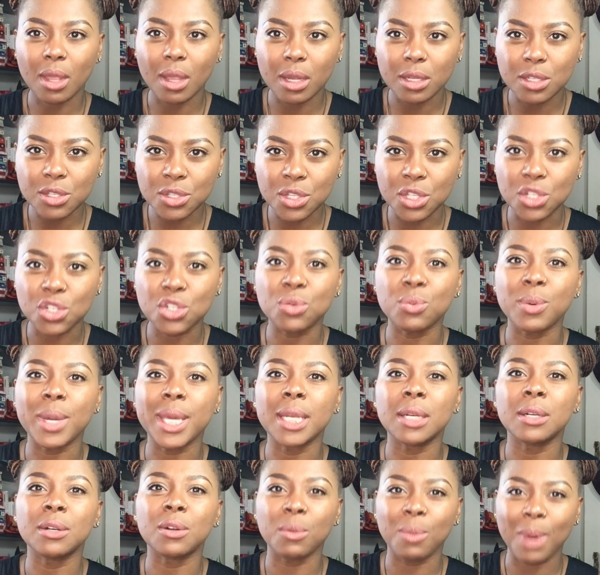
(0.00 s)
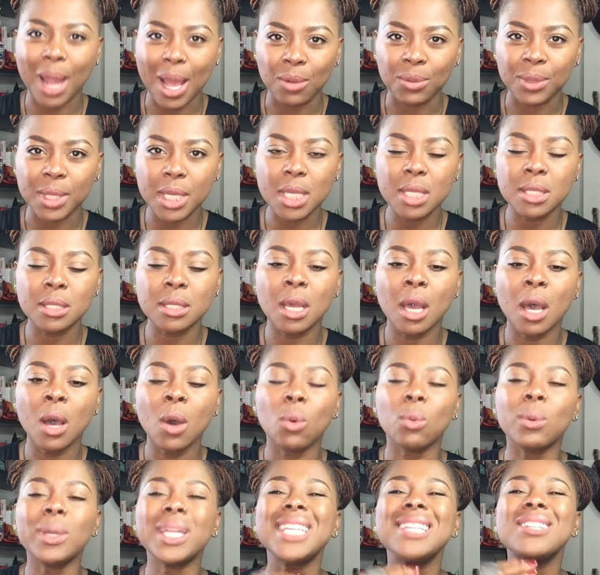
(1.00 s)
situated around this.
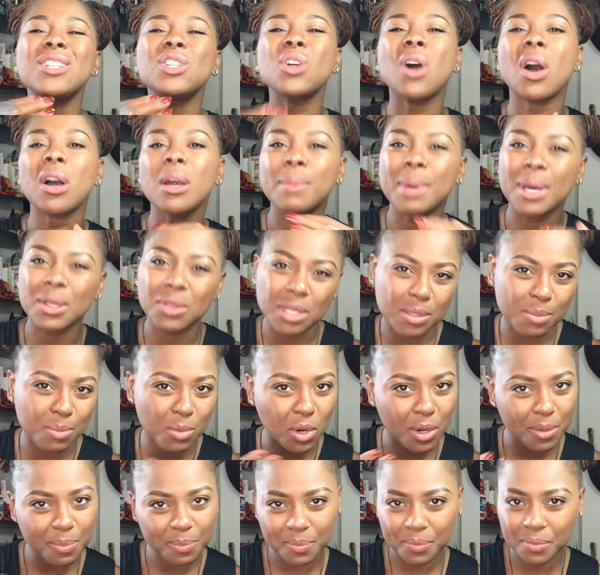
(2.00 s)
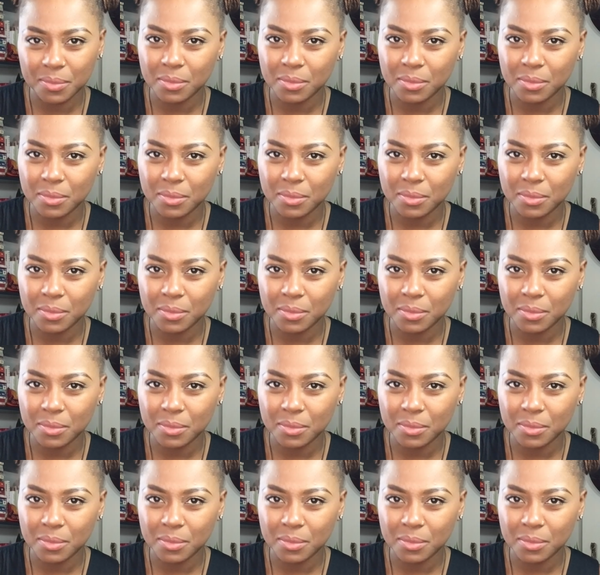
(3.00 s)
We need to talk about this more.